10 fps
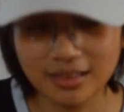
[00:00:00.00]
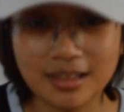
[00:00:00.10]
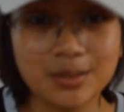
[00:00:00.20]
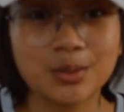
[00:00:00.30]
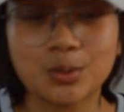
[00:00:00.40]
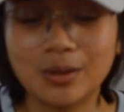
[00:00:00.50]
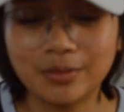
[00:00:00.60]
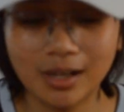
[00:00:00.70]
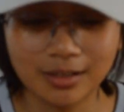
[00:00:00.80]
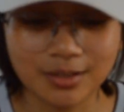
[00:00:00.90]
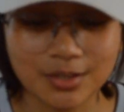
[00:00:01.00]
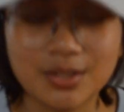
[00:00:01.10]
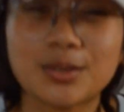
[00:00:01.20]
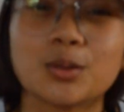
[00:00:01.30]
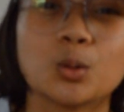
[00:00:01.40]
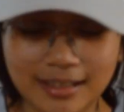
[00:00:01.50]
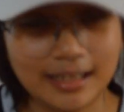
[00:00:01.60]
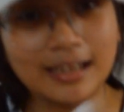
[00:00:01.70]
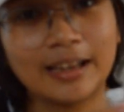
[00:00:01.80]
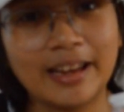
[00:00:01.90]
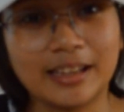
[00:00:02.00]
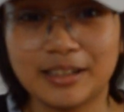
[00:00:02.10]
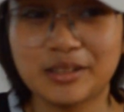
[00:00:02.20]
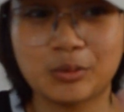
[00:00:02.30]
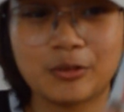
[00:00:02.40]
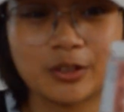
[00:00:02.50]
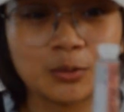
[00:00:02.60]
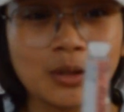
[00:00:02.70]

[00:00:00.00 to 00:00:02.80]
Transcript: This was $12. Hey, for